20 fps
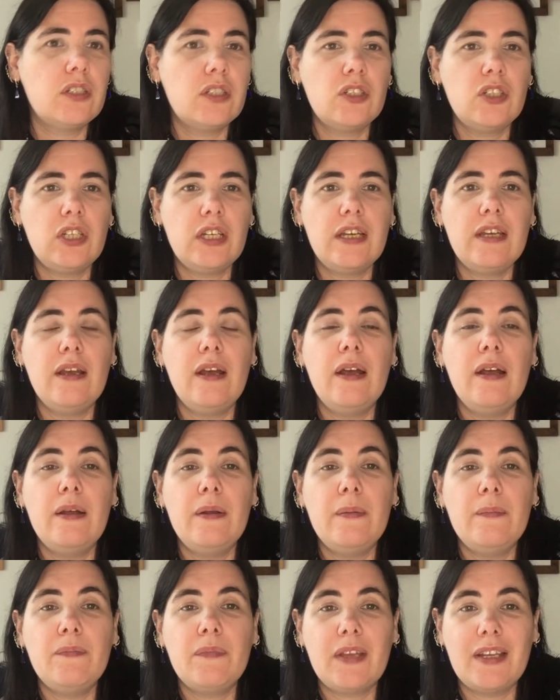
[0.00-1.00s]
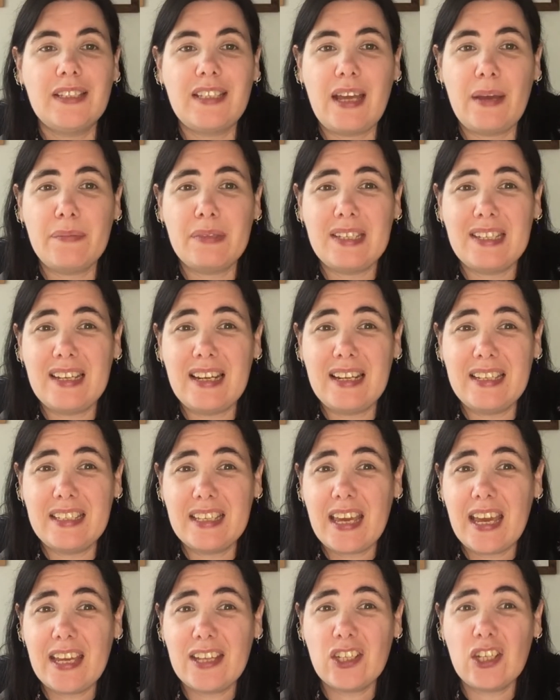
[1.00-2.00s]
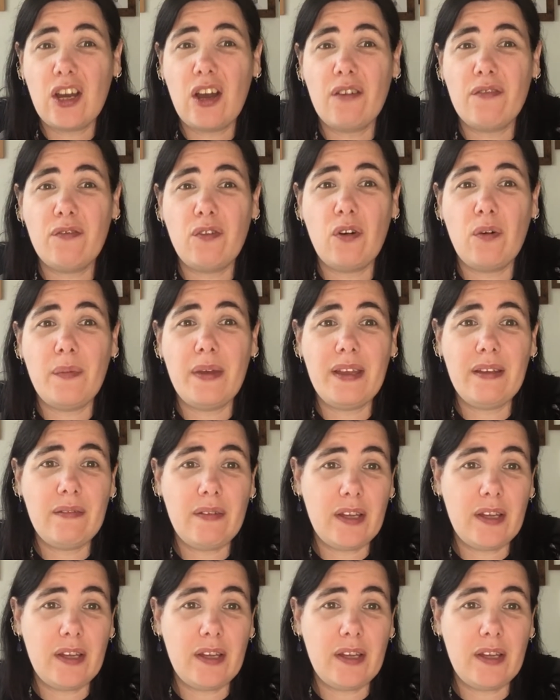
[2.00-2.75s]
She adapted a Lizzie Kate chart for me